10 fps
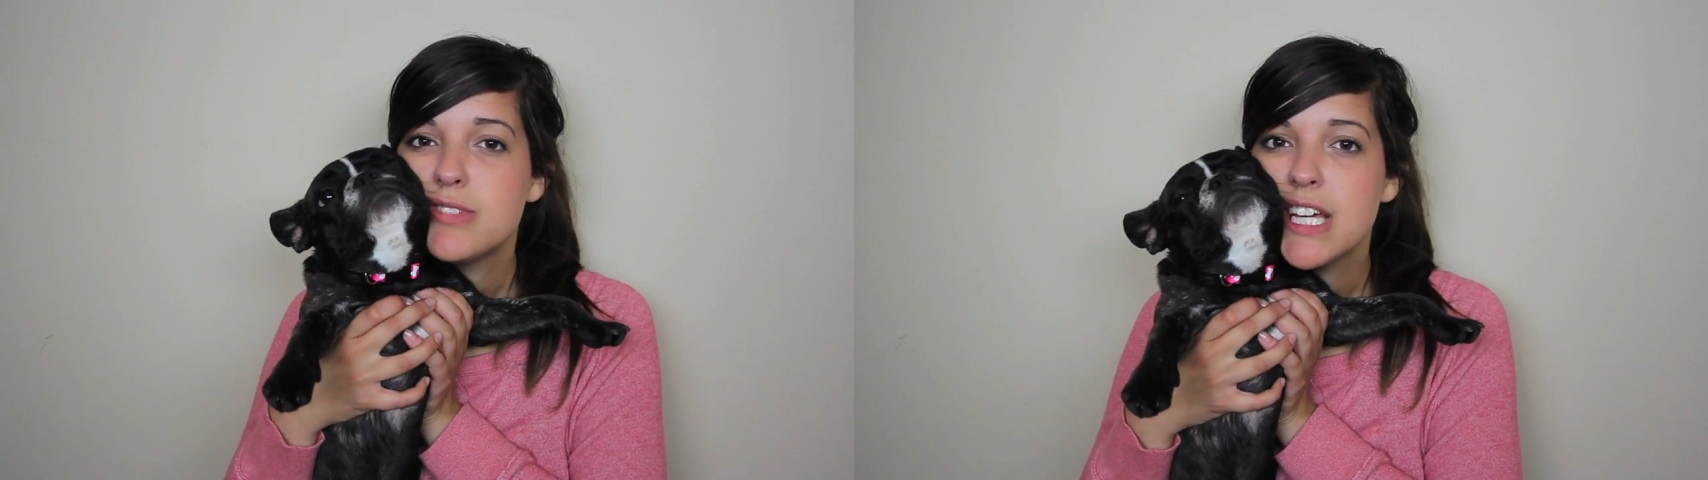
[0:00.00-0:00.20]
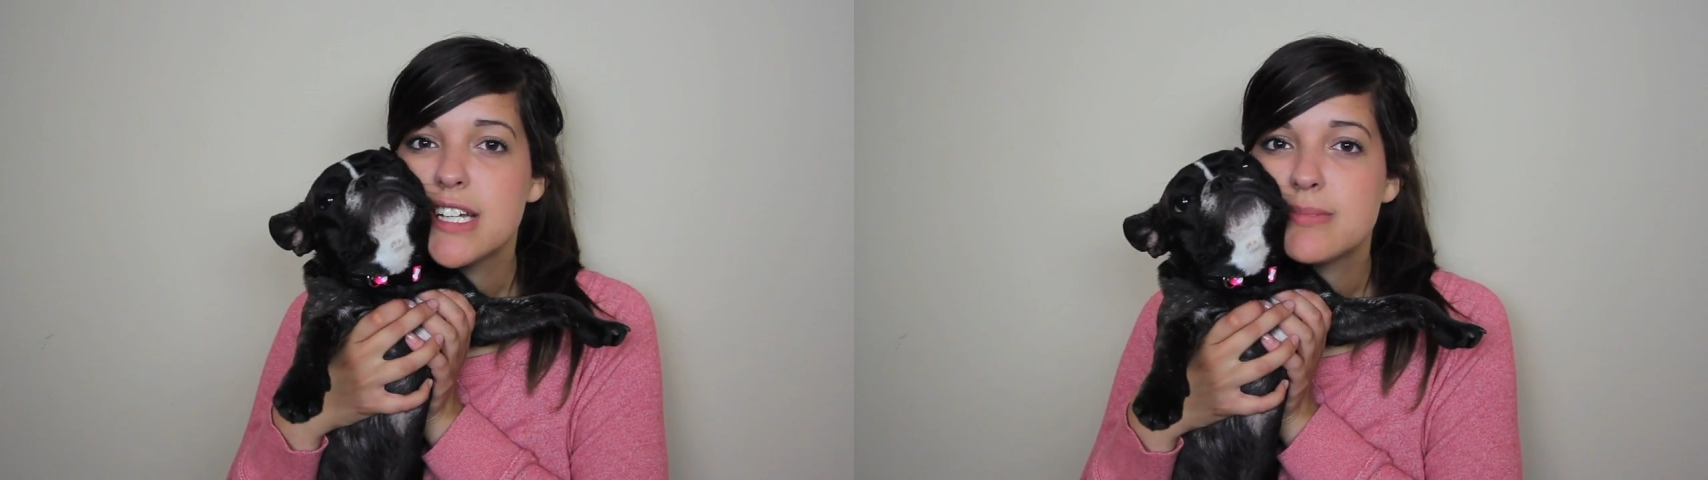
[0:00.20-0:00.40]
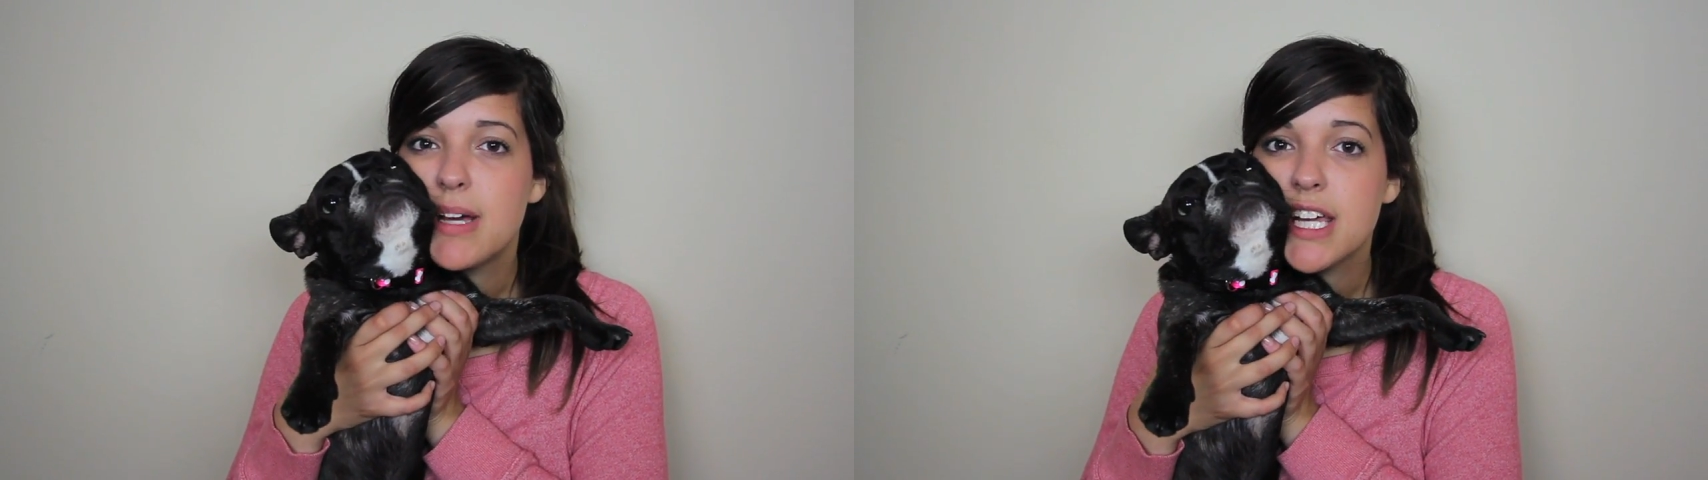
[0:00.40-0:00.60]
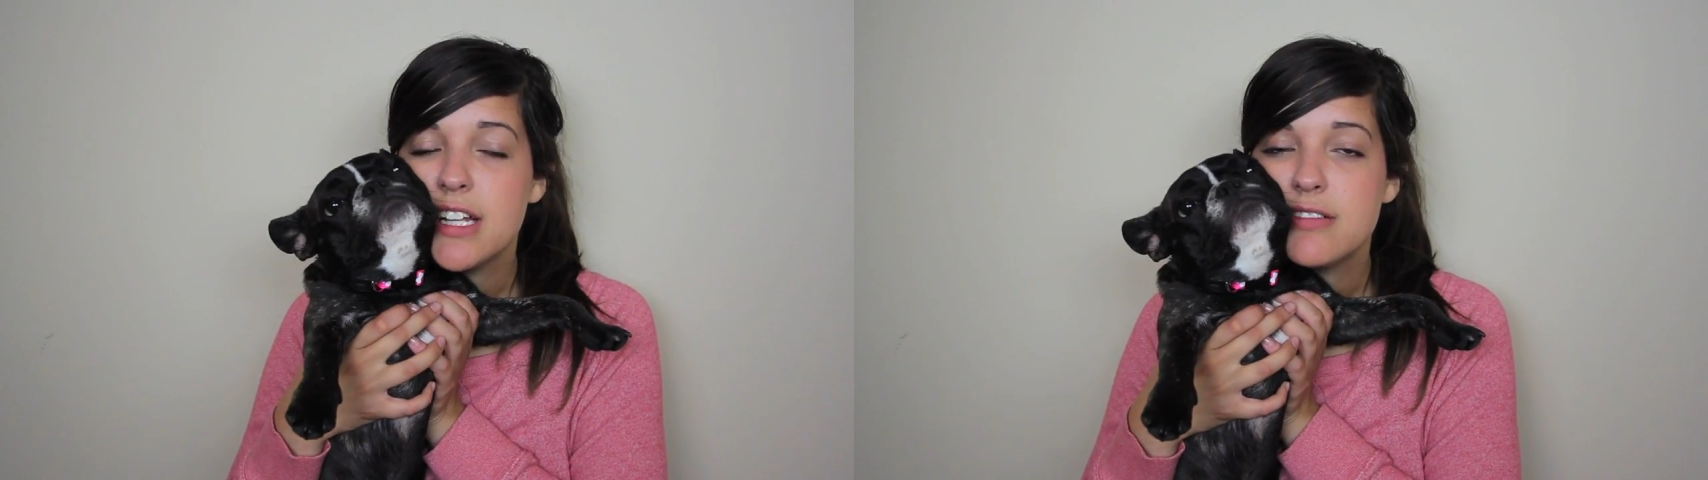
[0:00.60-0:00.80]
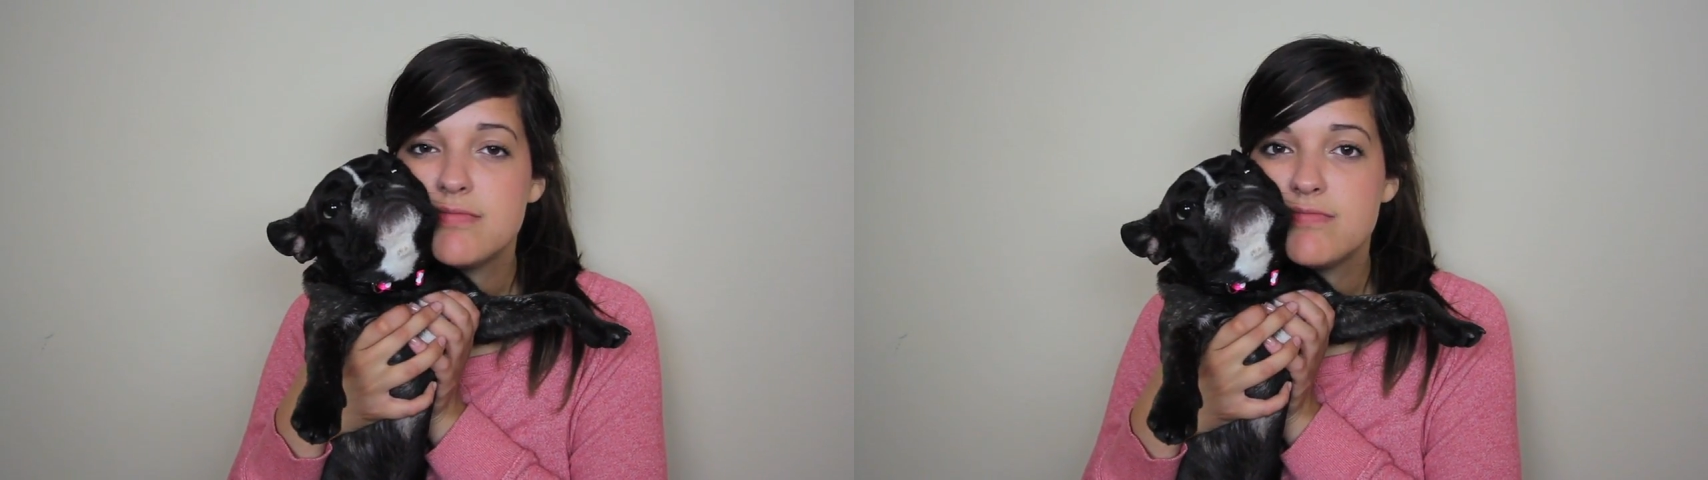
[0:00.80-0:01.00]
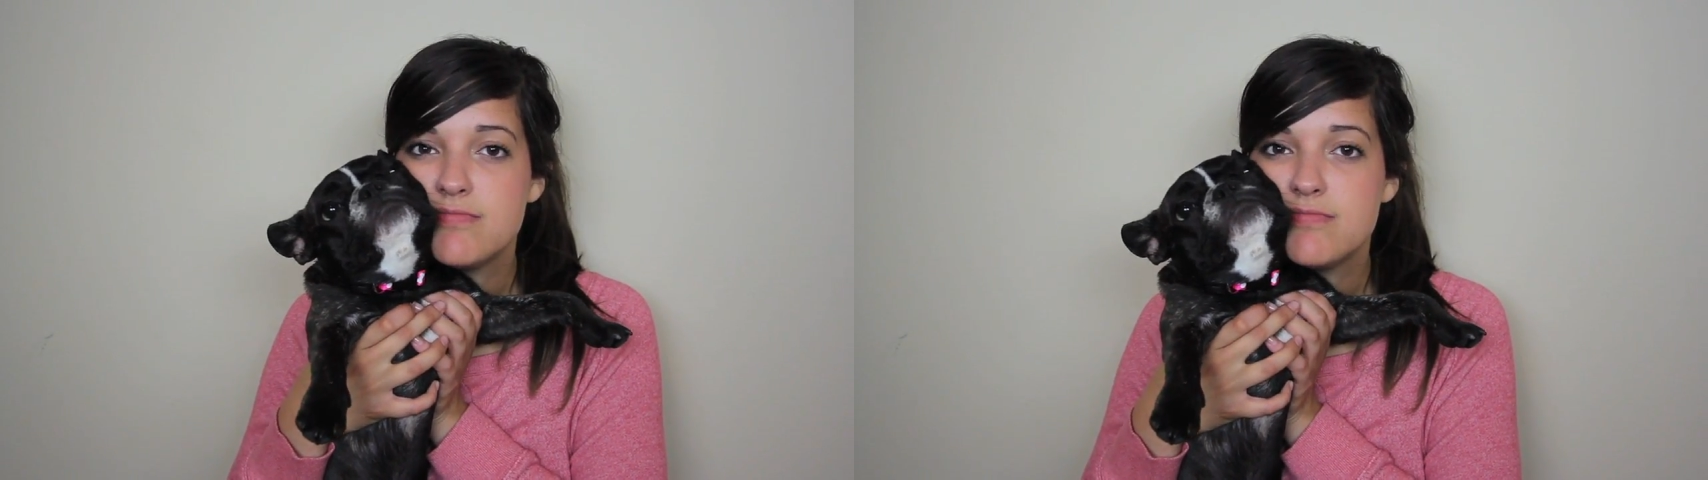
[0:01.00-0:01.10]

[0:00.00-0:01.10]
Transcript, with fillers: Thanks, Megan.